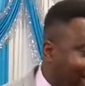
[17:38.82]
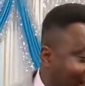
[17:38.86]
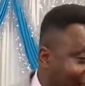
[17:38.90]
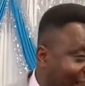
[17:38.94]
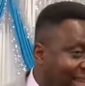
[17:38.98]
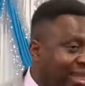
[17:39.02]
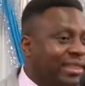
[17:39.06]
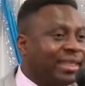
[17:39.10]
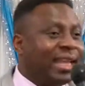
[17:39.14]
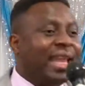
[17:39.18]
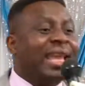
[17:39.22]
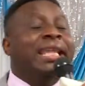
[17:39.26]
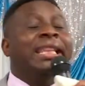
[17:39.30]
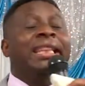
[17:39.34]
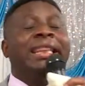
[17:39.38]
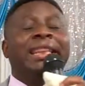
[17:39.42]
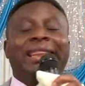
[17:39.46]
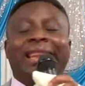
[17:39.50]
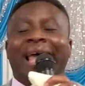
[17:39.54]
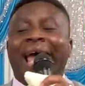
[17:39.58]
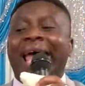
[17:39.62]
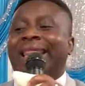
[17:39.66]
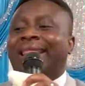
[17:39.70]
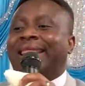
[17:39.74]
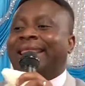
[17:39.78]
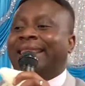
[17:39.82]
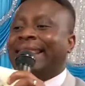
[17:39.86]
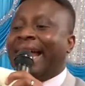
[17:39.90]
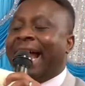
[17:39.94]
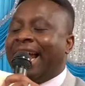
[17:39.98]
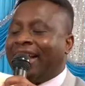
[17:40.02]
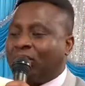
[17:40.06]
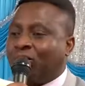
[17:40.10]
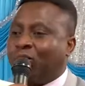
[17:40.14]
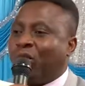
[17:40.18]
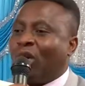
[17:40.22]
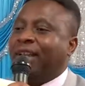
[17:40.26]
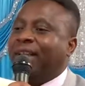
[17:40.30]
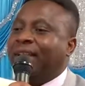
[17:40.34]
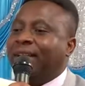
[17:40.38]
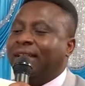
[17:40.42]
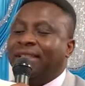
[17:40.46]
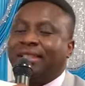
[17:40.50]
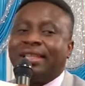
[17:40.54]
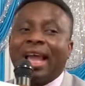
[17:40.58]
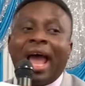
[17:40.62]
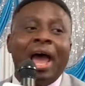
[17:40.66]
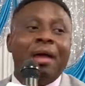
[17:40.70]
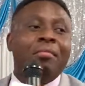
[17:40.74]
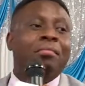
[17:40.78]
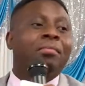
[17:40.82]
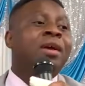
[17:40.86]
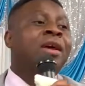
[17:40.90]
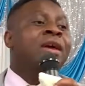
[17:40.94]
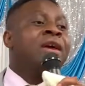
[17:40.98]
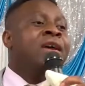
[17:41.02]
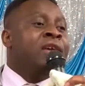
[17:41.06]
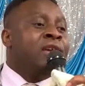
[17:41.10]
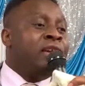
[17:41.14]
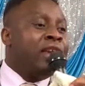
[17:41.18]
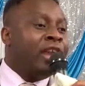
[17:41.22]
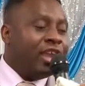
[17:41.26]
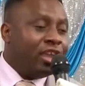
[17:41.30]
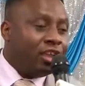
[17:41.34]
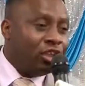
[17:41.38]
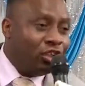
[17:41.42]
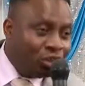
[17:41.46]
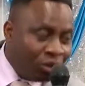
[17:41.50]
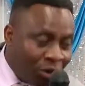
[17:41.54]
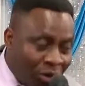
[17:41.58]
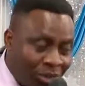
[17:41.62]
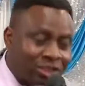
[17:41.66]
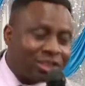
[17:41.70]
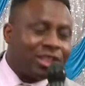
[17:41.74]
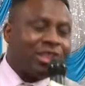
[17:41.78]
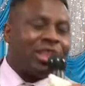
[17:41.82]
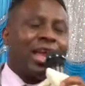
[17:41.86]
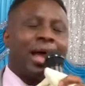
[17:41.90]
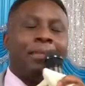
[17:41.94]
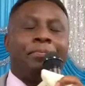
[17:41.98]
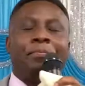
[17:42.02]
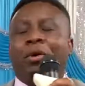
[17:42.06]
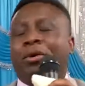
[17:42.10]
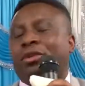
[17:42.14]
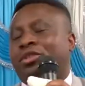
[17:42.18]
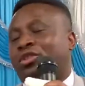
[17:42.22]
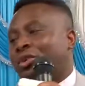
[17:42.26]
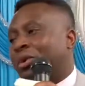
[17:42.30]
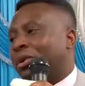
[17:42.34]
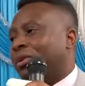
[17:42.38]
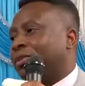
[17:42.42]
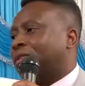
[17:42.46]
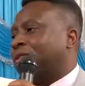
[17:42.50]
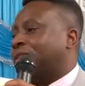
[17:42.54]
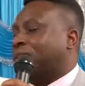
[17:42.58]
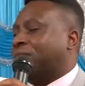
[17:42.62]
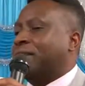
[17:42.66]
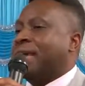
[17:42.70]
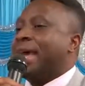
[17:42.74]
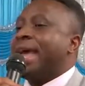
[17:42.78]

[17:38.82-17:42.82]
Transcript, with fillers: did, in, at that point in time, he used the apostles.